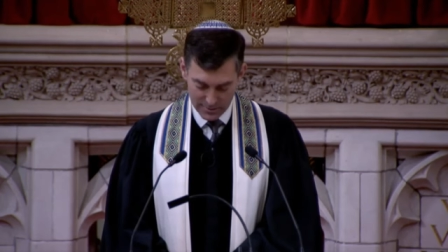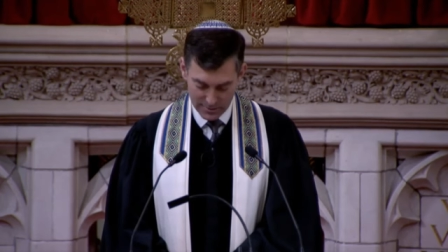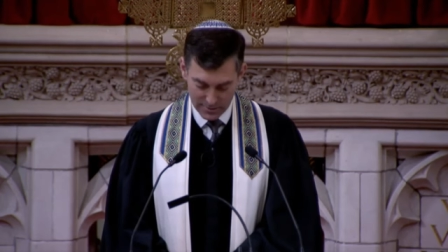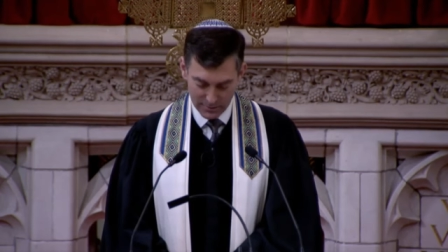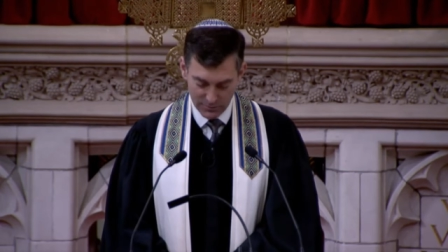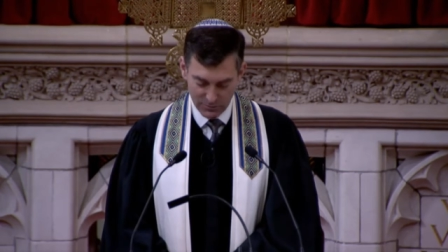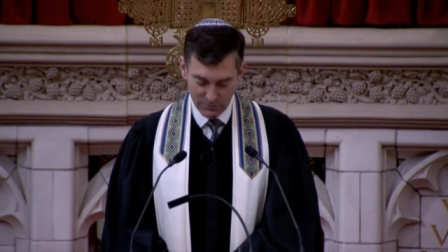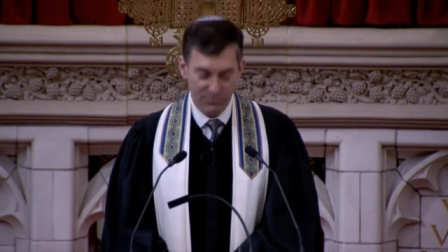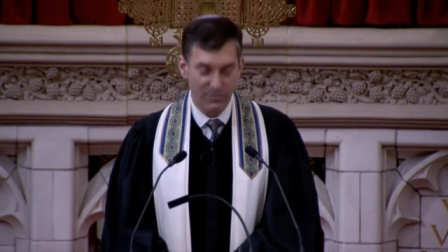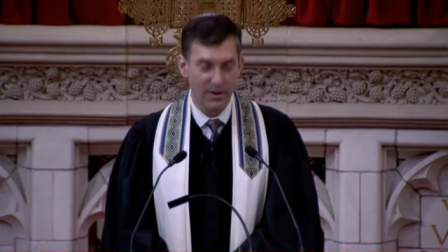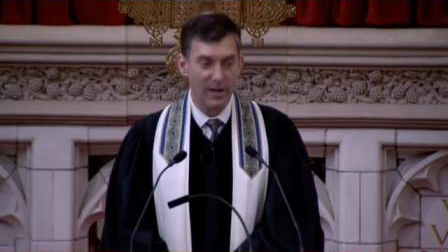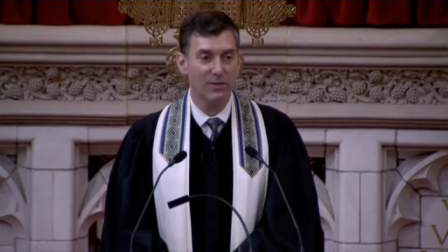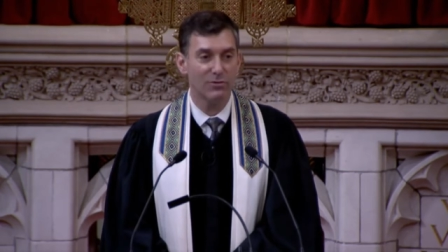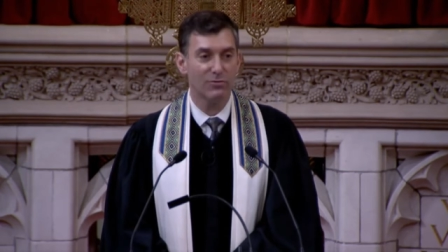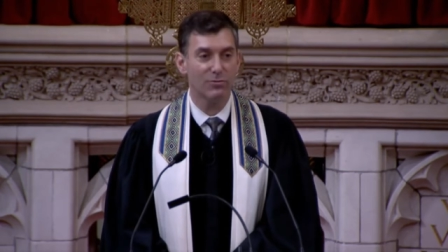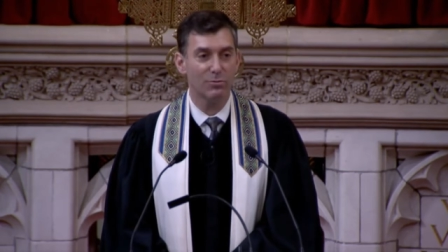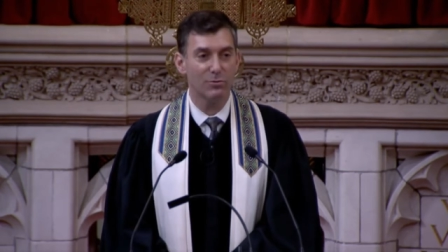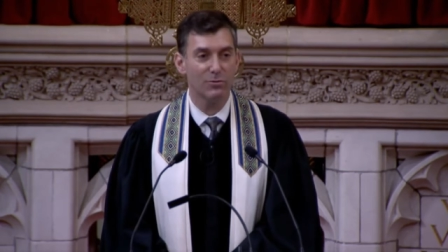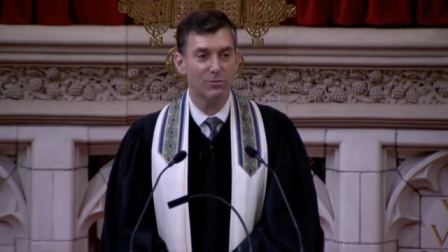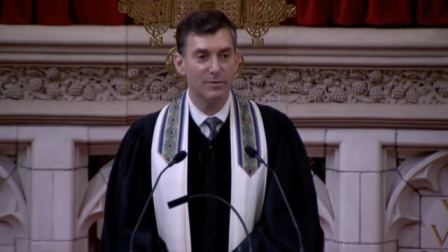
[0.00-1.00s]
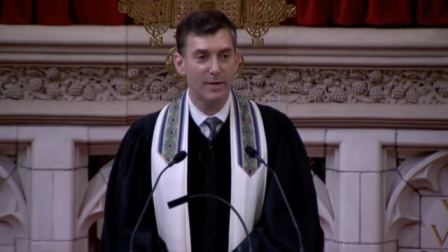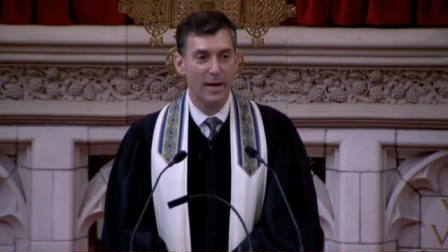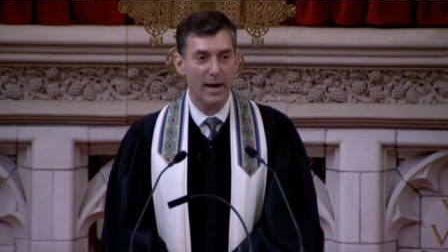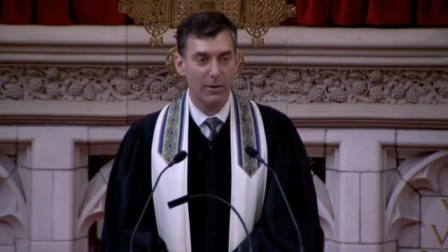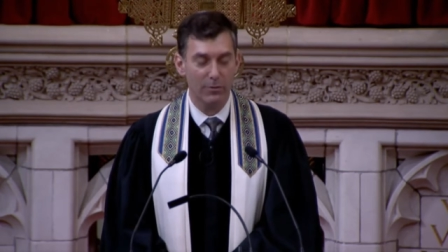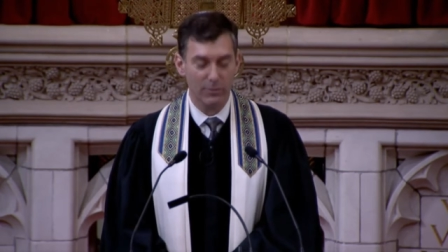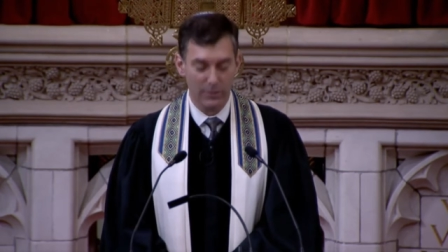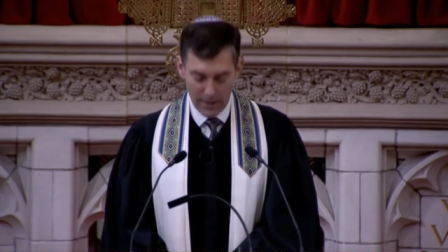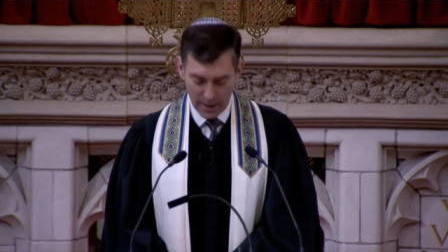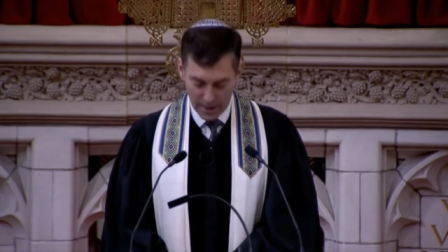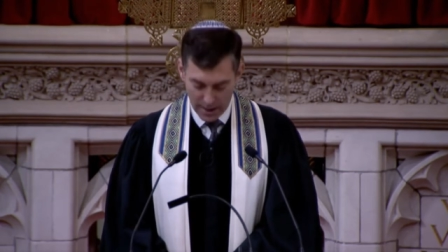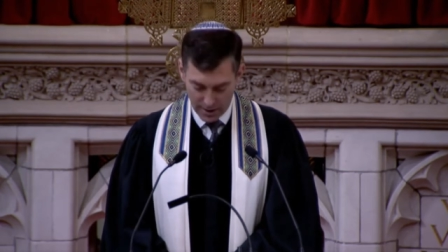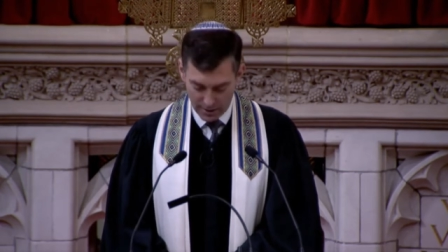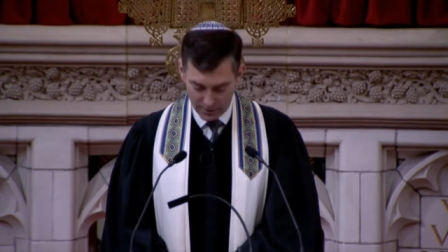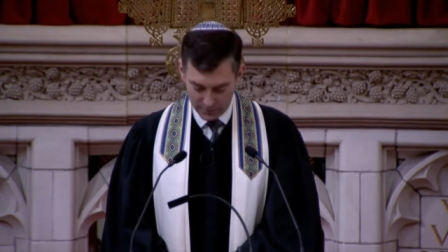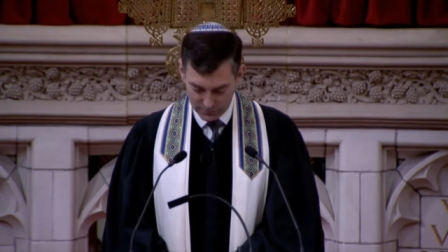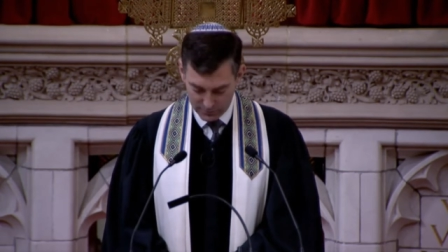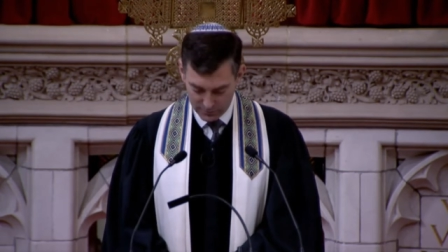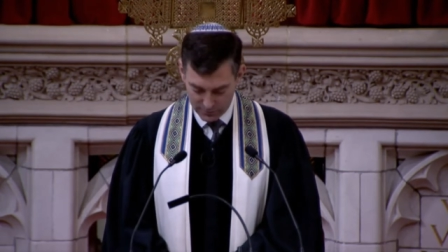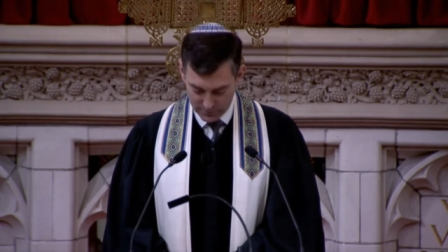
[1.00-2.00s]
and his face was
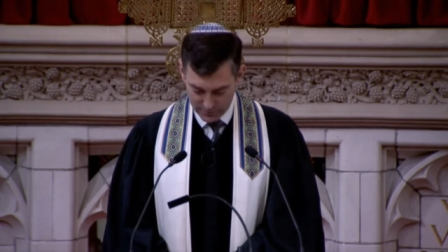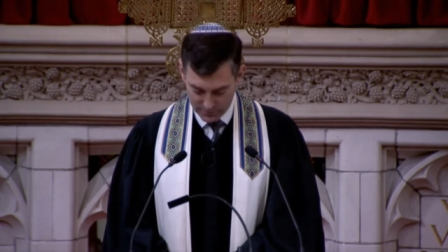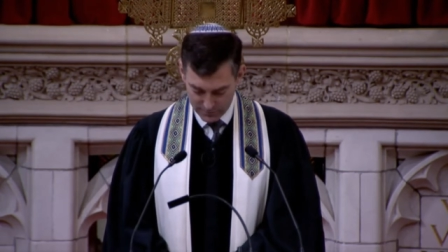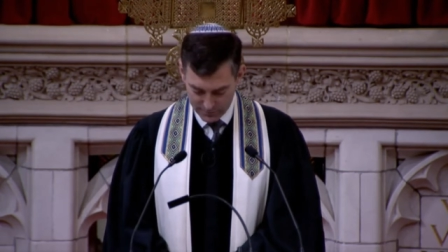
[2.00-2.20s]
downcast.